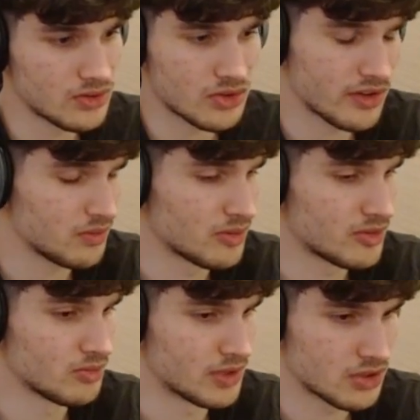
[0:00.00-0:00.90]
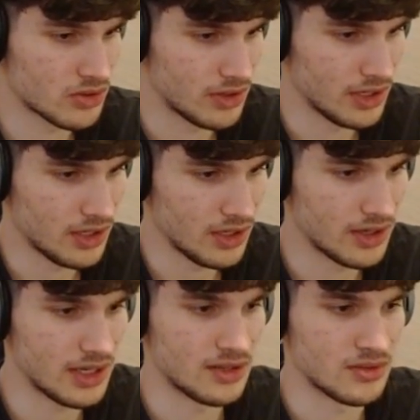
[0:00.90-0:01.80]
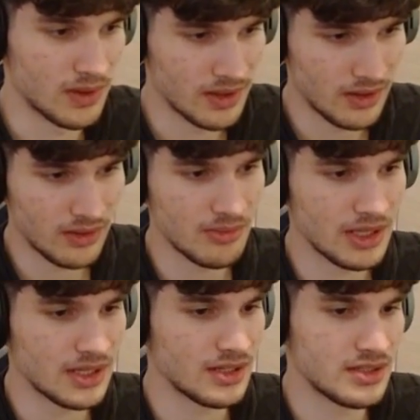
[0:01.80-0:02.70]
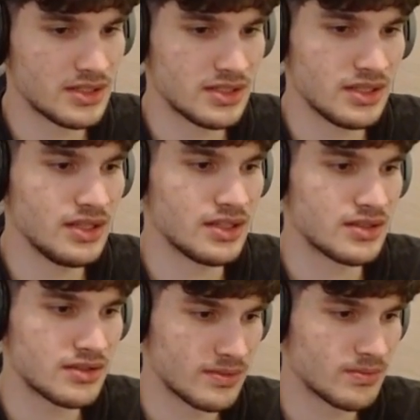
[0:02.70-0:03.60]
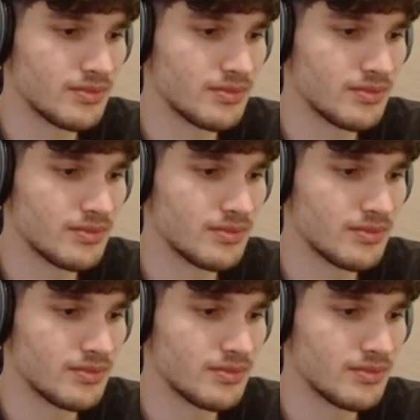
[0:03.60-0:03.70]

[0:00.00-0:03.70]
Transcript: Also, I've put Super Scroll in here as well, because it's,